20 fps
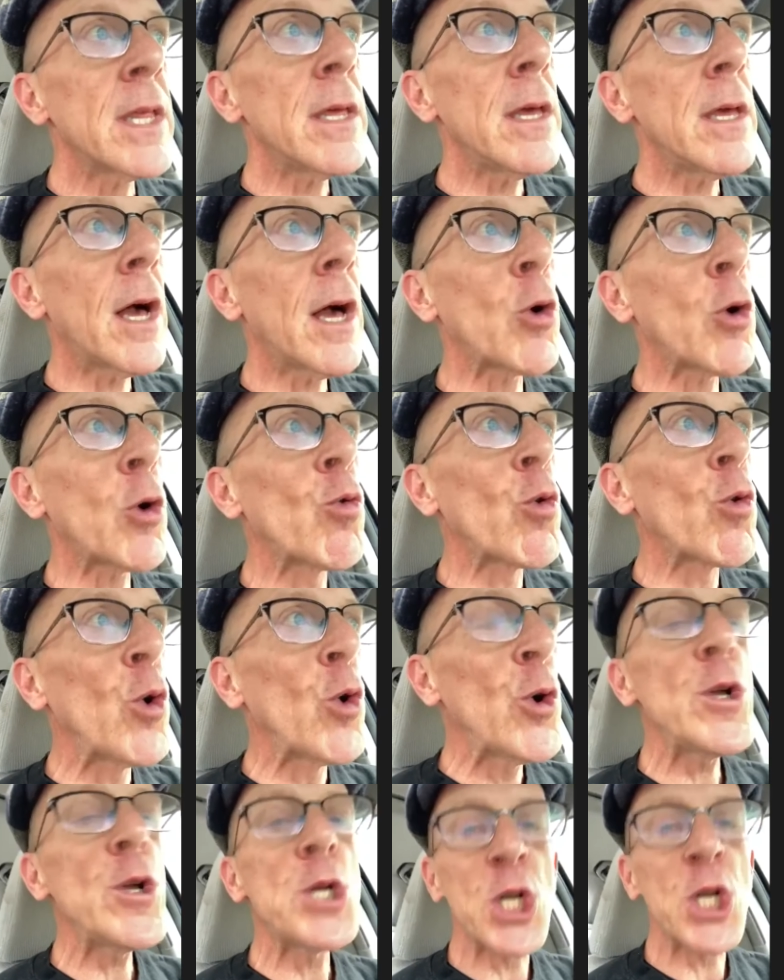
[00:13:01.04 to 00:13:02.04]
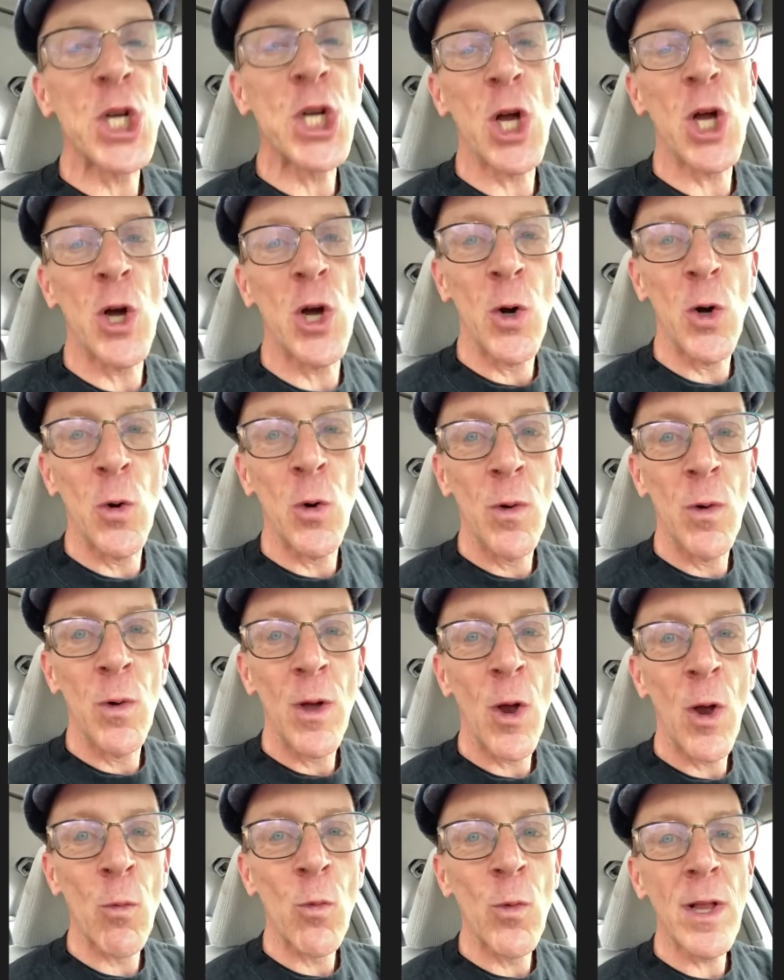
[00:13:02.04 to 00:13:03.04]
a good show, a
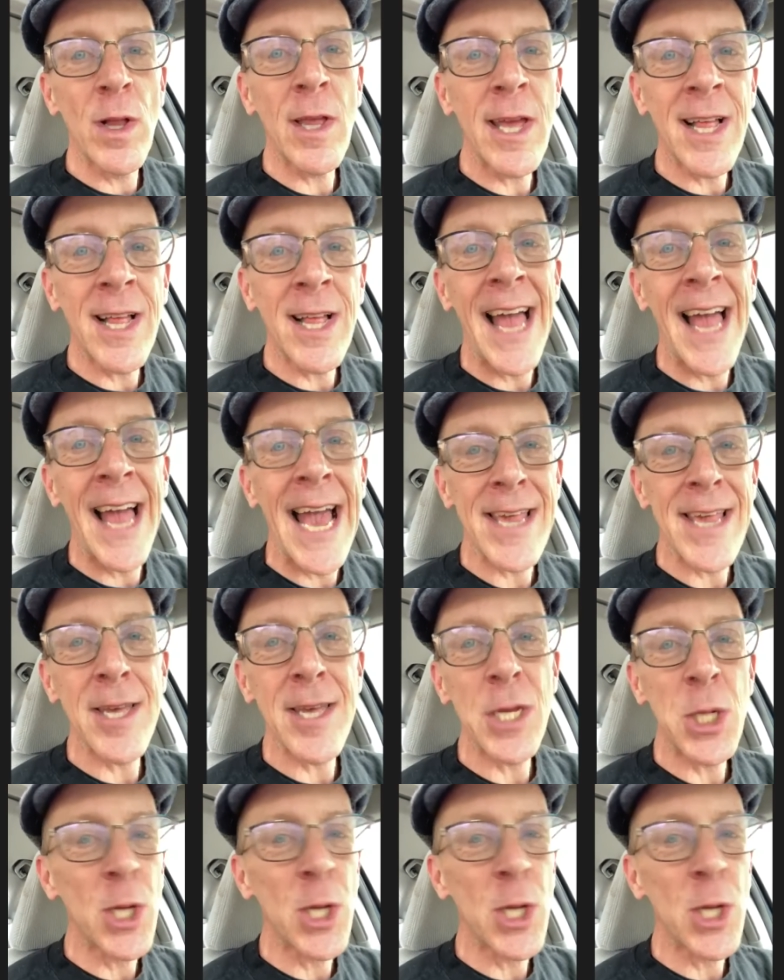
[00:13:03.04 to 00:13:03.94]
really classic show,